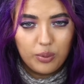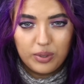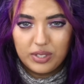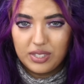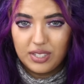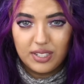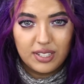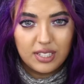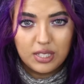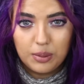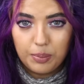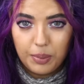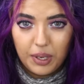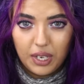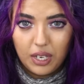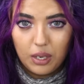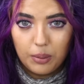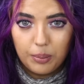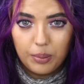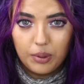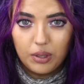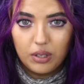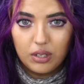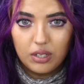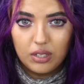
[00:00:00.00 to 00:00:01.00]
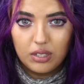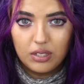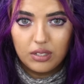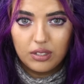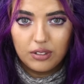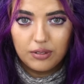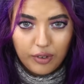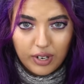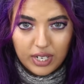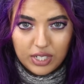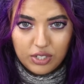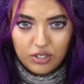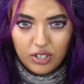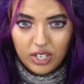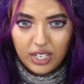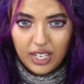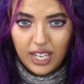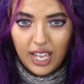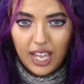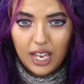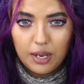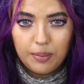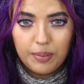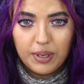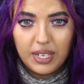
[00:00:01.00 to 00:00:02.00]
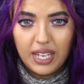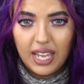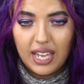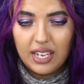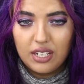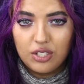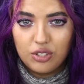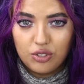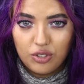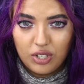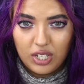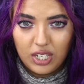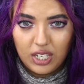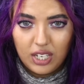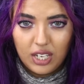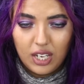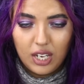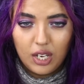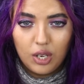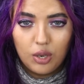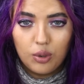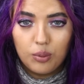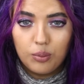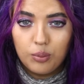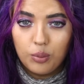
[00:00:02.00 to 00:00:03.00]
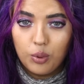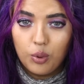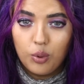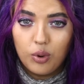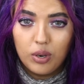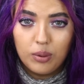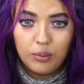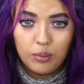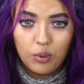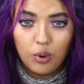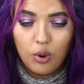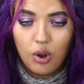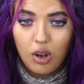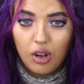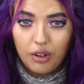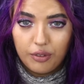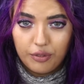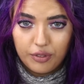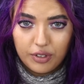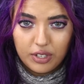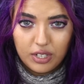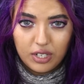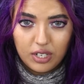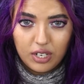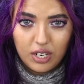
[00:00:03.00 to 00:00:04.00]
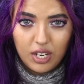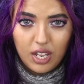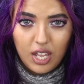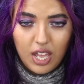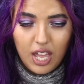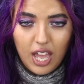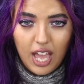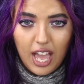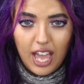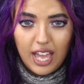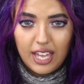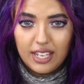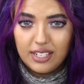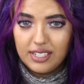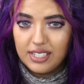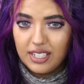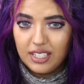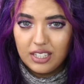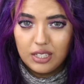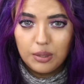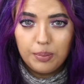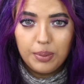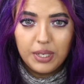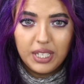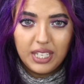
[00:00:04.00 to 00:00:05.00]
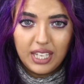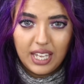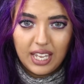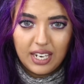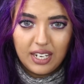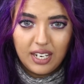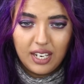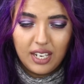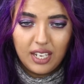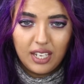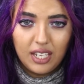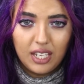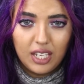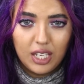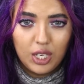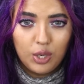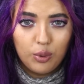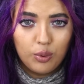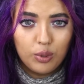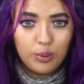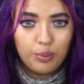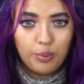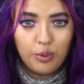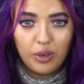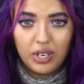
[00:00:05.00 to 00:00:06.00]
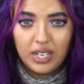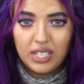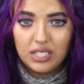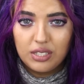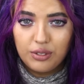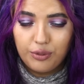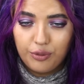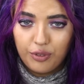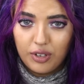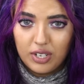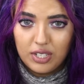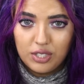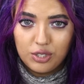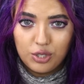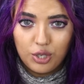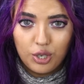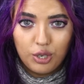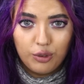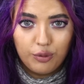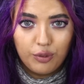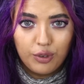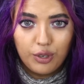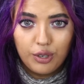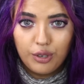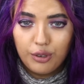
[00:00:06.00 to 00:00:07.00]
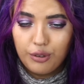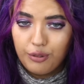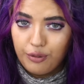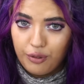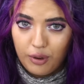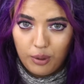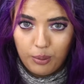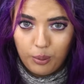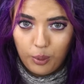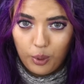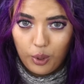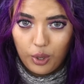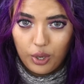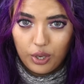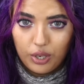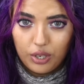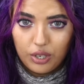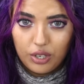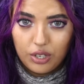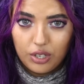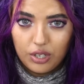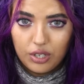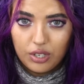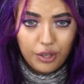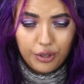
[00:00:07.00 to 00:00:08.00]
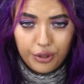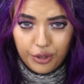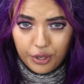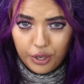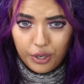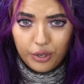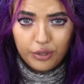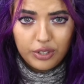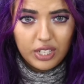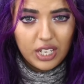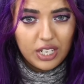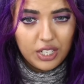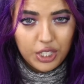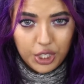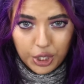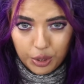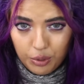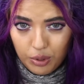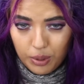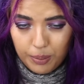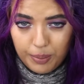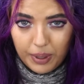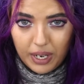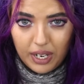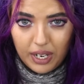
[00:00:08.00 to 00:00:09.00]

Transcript: was unspeakable. Frederick had began drinking more and more often, and in the beginning he would bring his friends over from work. Although they knew